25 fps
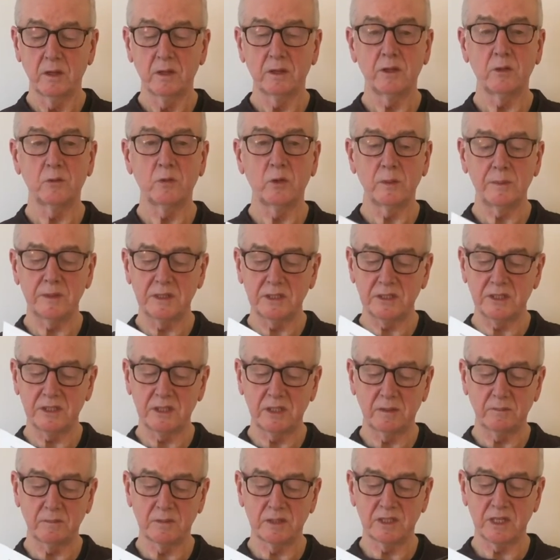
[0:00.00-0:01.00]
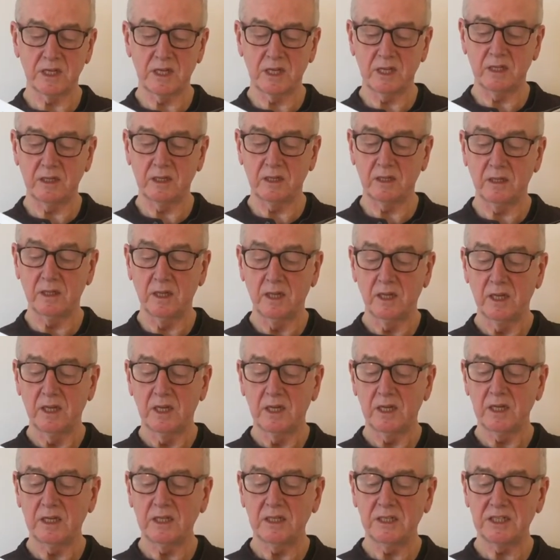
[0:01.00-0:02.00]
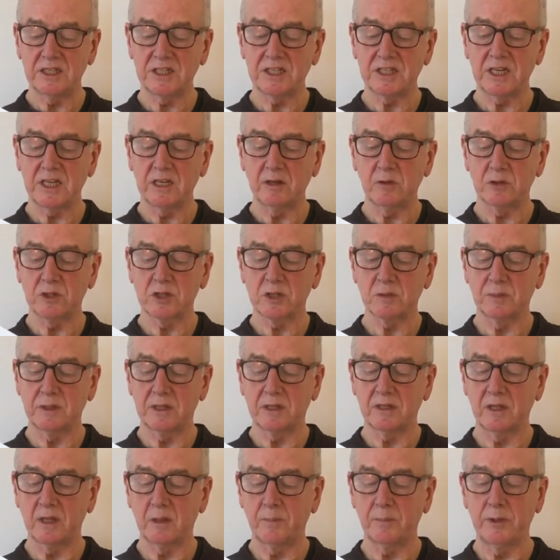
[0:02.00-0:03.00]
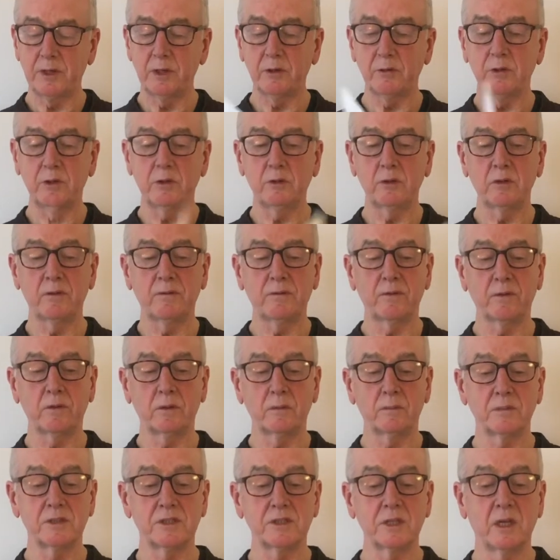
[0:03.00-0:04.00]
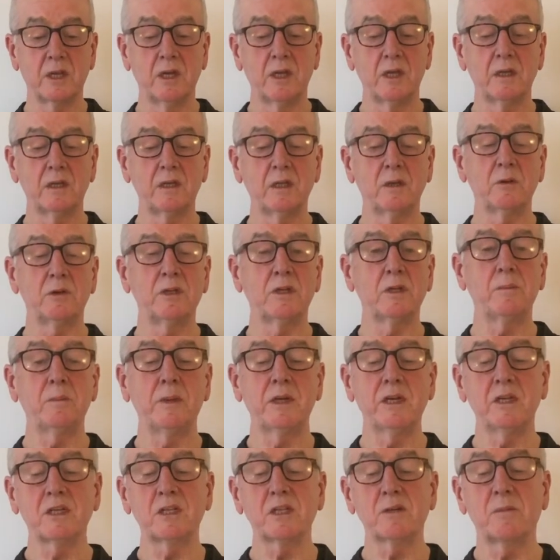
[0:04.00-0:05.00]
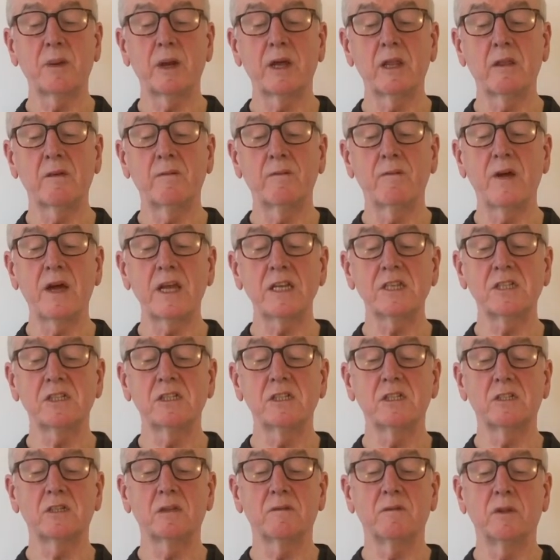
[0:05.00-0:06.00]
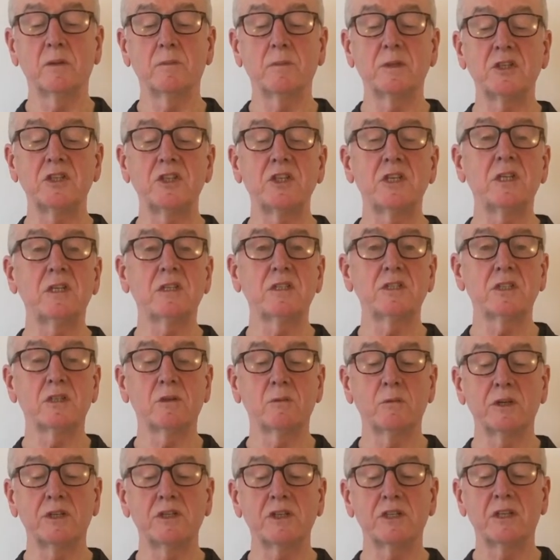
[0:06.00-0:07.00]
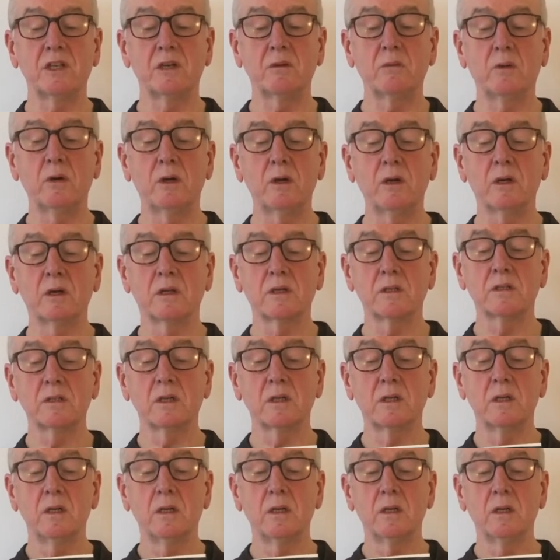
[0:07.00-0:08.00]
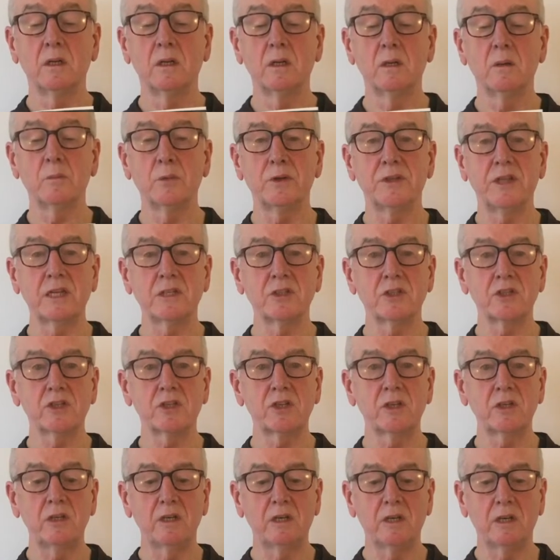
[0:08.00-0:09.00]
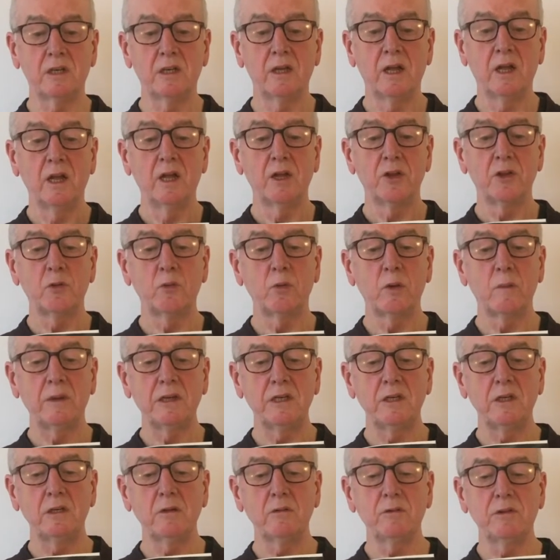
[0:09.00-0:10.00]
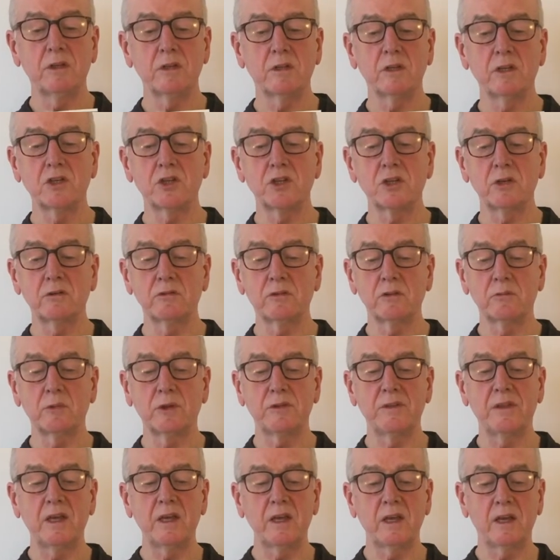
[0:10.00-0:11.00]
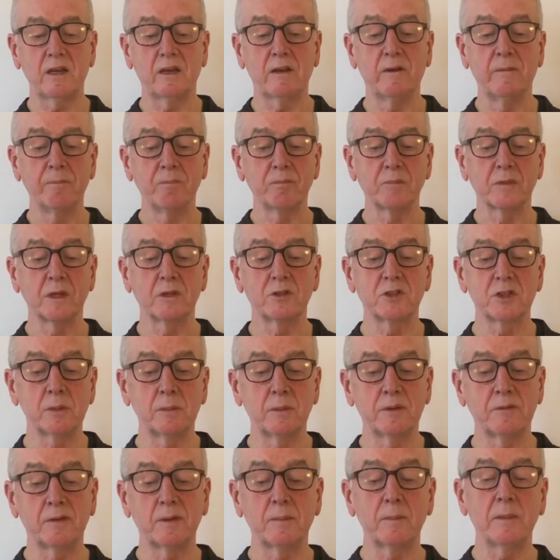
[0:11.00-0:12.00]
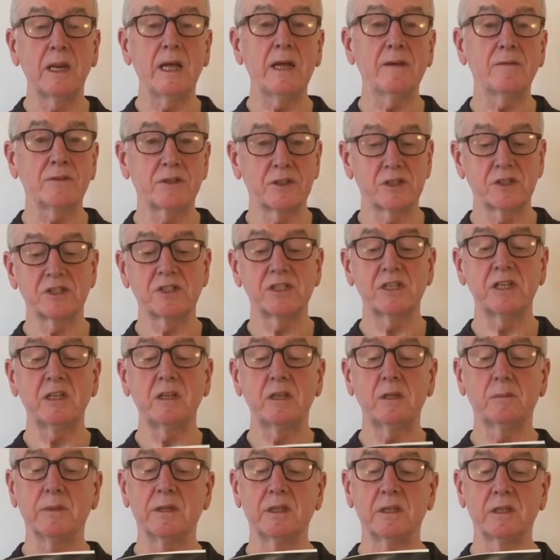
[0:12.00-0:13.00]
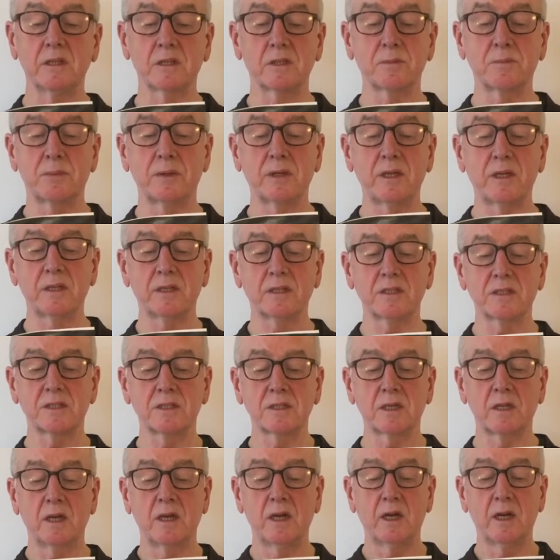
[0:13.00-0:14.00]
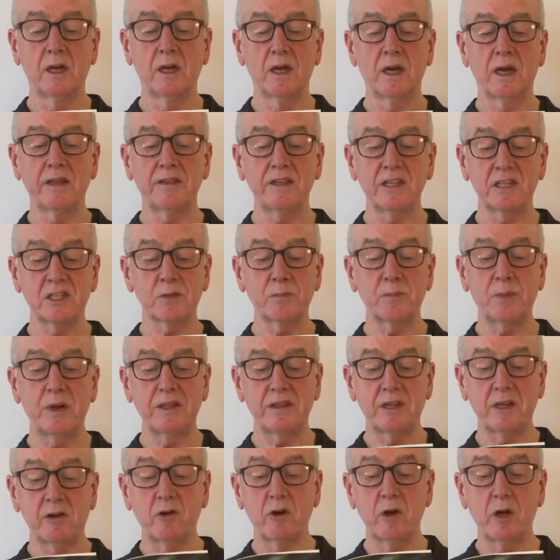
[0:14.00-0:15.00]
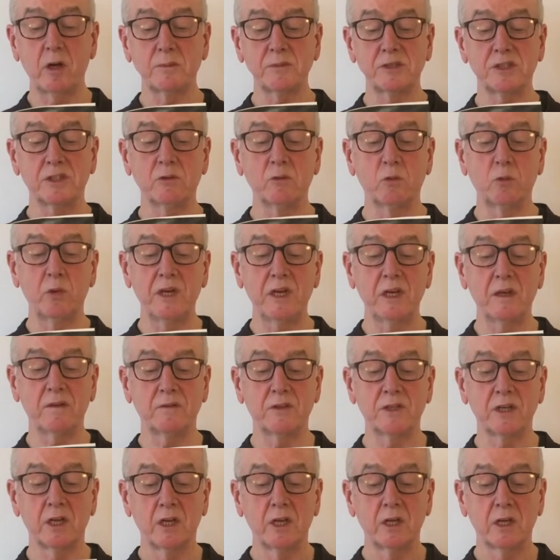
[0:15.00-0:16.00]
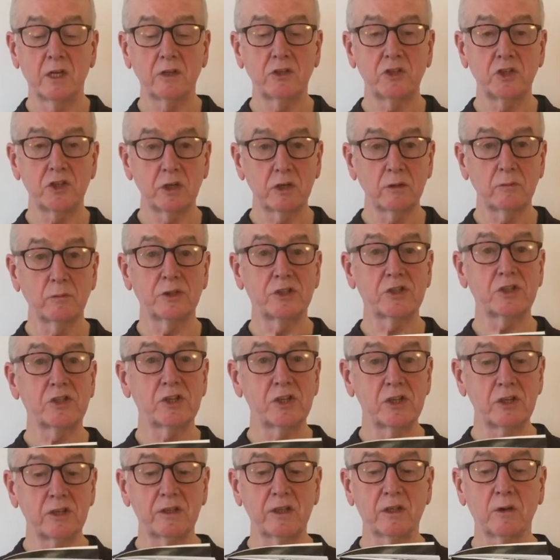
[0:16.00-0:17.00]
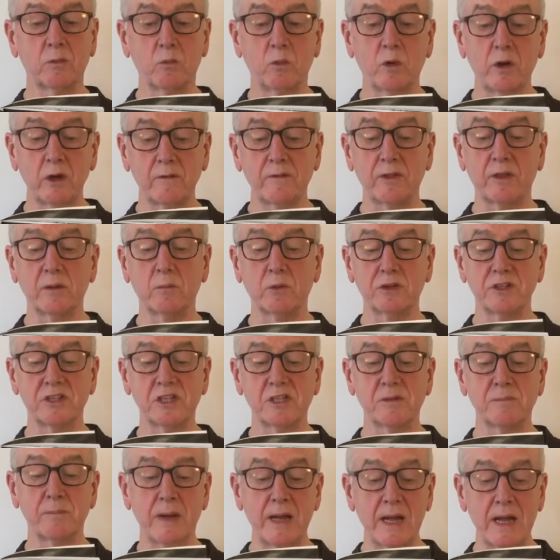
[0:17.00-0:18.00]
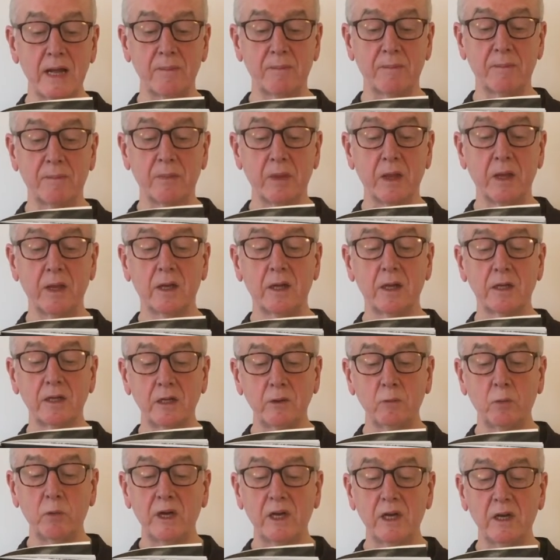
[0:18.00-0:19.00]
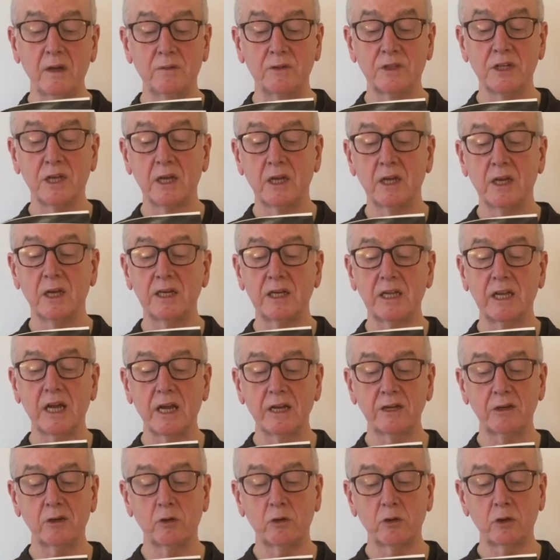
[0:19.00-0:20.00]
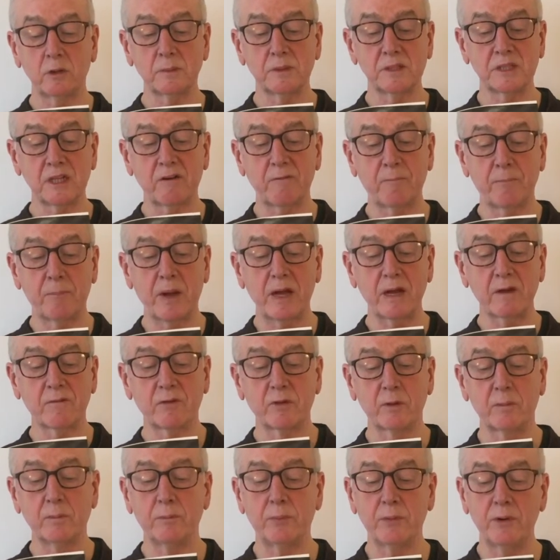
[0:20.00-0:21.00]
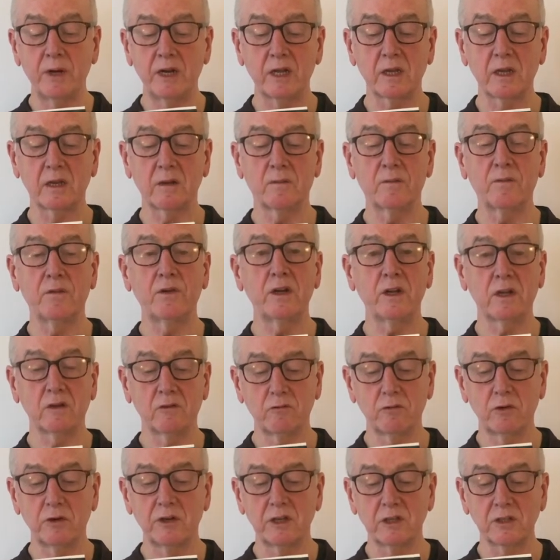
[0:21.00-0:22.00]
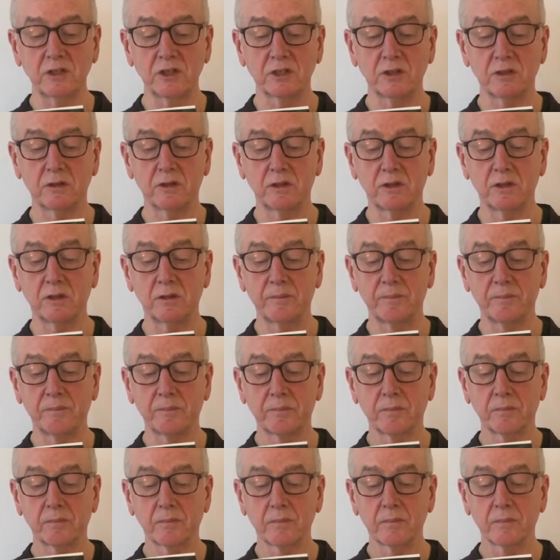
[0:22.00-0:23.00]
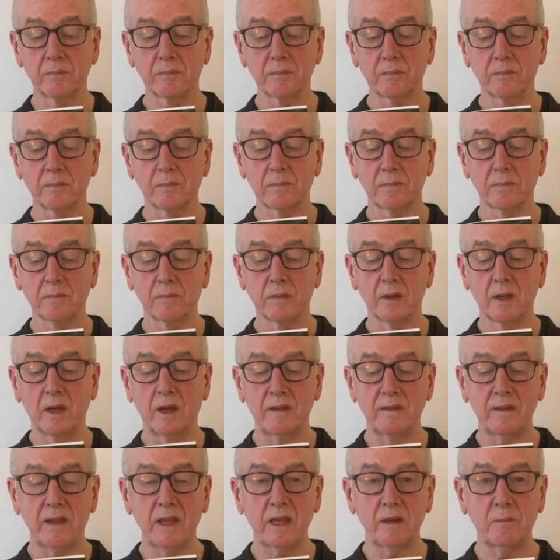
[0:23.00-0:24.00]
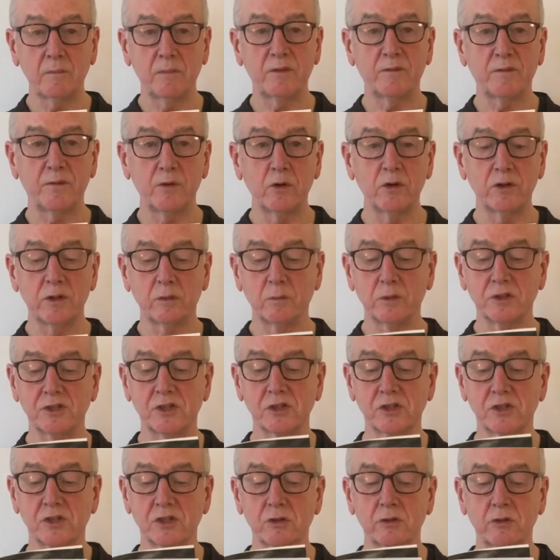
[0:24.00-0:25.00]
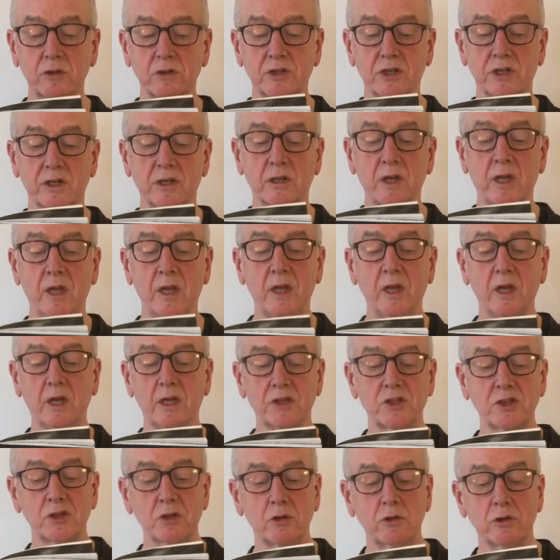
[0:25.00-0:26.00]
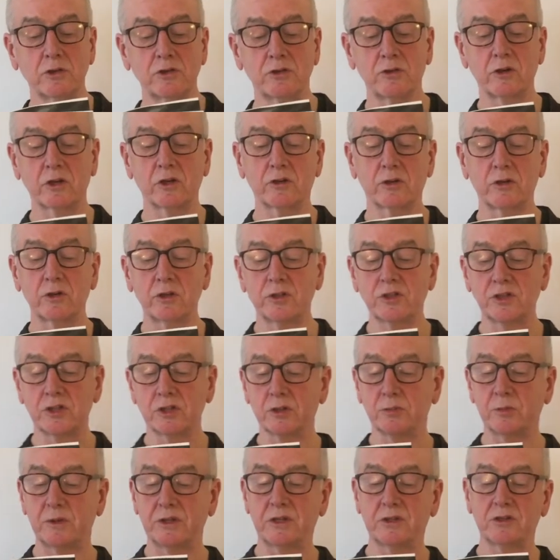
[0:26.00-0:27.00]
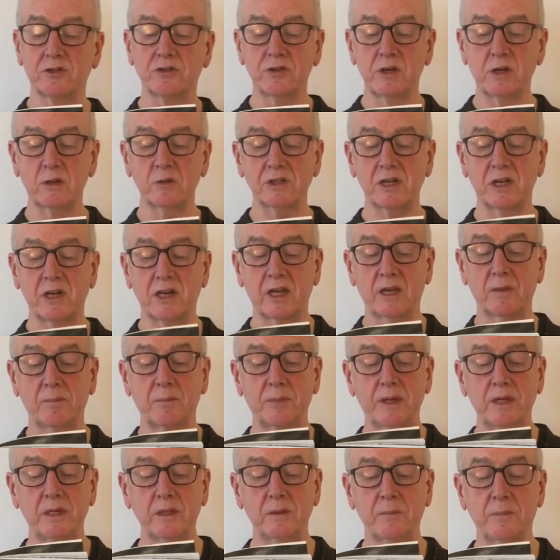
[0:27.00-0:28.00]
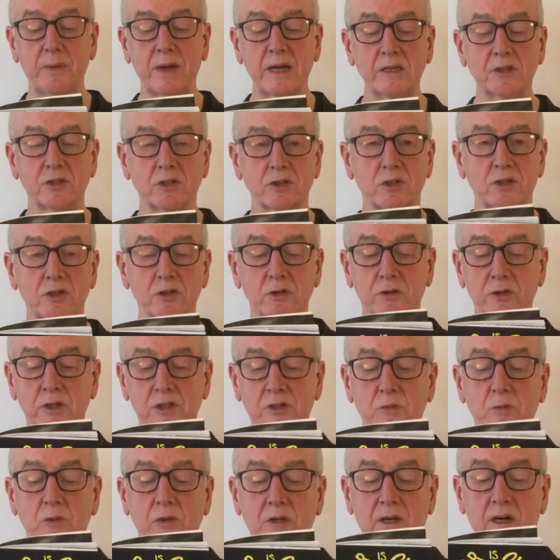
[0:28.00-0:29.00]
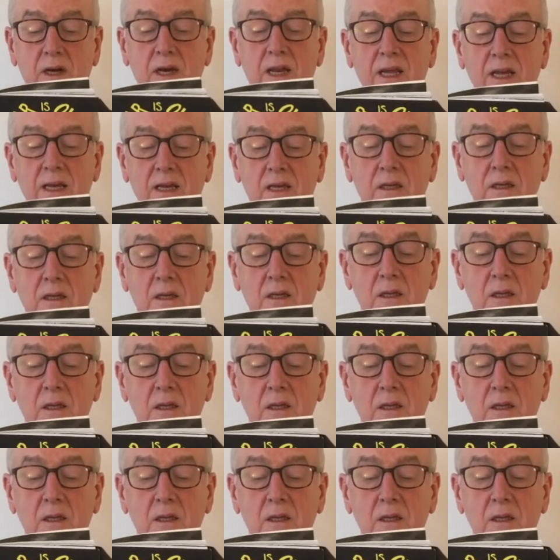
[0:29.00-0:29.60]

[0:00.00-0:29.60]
The women seemed tiny, indistinguishable in their blue uniforms. They were diminished by the vastness of the machines at which they worked. But then suddenly the women knew that the children were there, and some of them laughed to see them in this place. And they spread their arms and waved, and John was certain that one of them was his mam, and he waved, and he had to hold himself back from breaking free and running to her. And then before them was a soldier on crutches with a trouser leg pinned back to show his wooden leg.